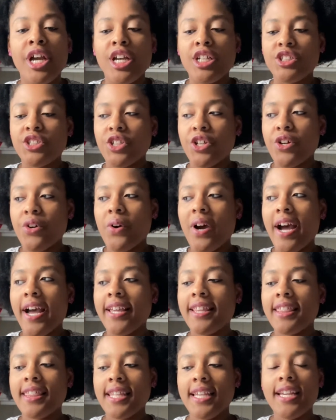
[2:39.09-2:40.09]
So I
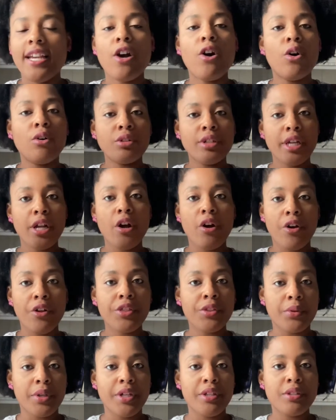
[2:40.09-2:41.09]
think holding all
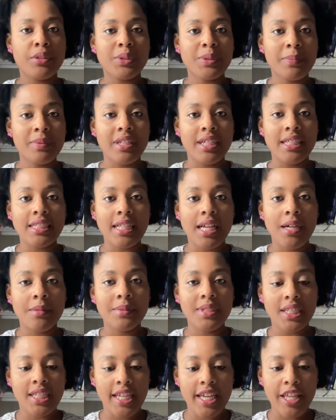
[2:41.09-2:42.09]
3 of those plays up
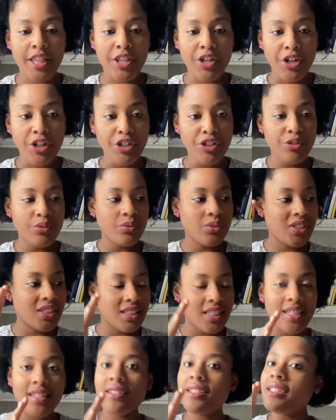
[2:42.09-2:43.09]
together, you
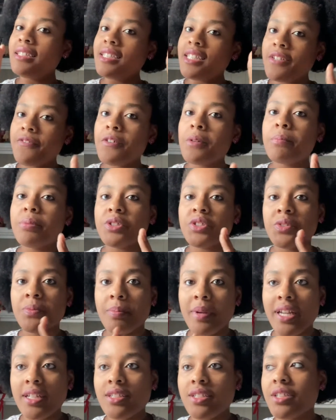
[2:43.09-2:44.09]
see the different
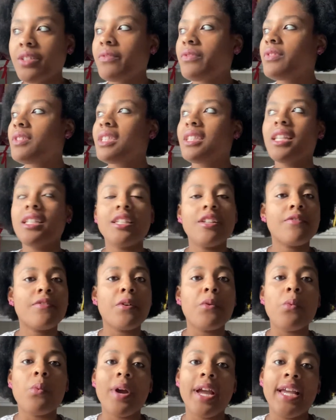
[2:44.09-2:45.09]
perspectives, the
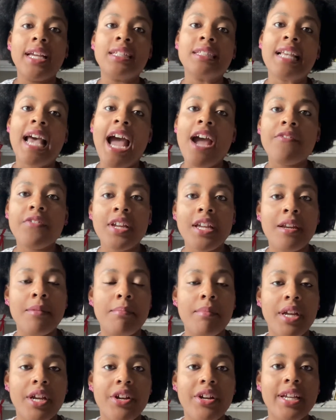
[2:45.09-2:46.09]
different ways African
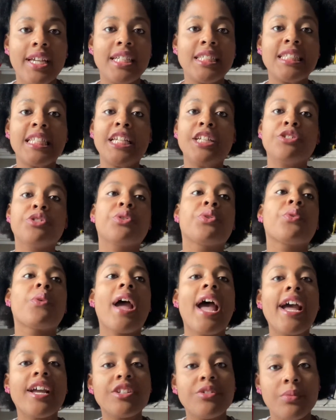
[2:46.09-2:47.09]
Americans
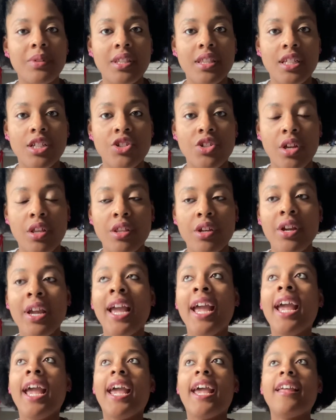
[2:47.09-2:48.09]
interact with each other,
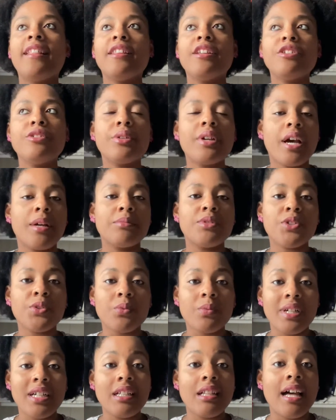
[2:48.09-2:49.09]
and then you come to
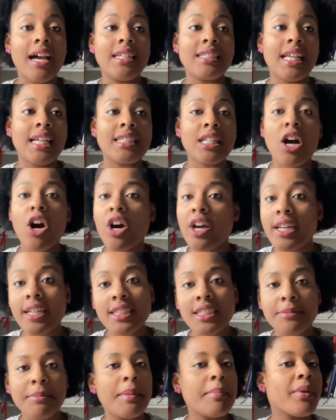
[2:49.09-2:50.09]
realize as an
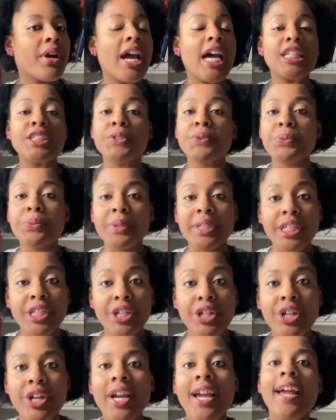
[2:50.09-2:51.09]
audience member, as a
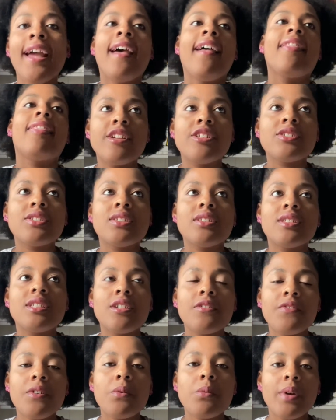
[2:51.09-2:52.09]
reader, there's
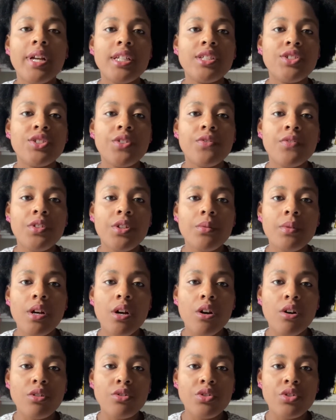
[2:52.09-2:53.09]
different ways to view a
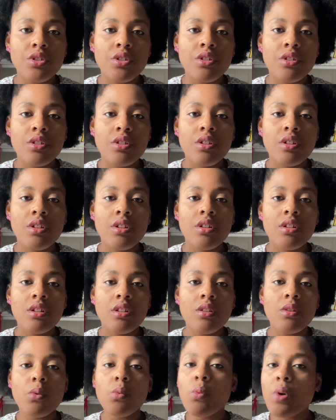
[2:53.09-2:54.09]
culture.
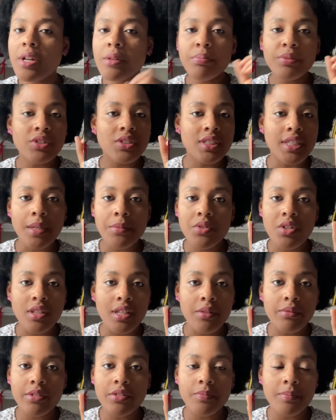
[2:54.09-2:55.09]
The one perception
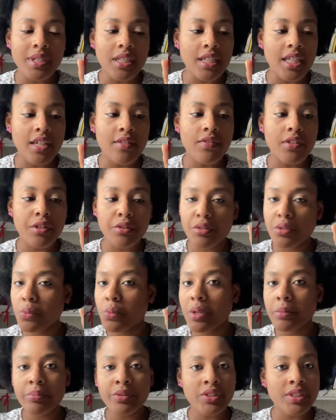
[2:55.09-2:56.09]
that we've been given, or the
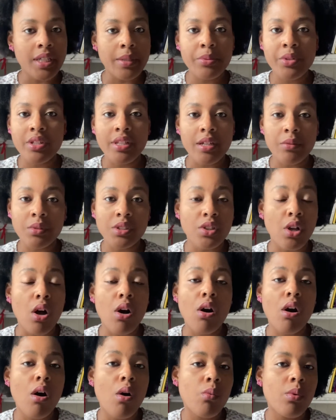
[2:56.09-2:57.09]
one perception that we've
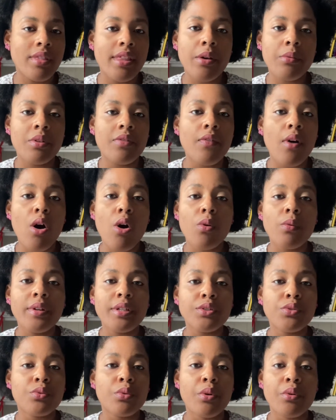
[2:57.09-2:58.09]

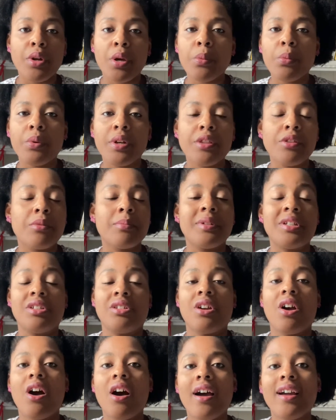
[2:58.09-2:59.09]
always grown up with or been
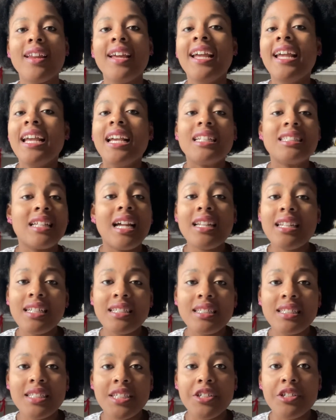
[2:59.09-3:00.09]
taught, is not
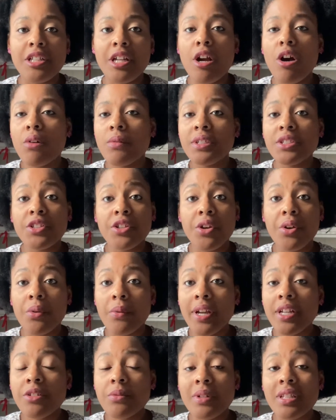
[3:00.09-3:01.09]
necessarily always the
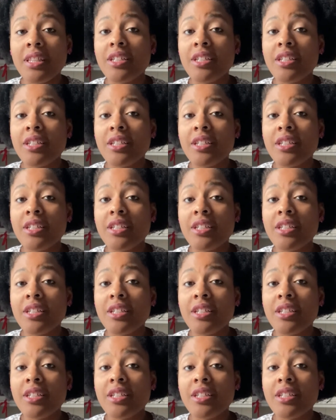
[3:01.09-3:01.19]
correct one.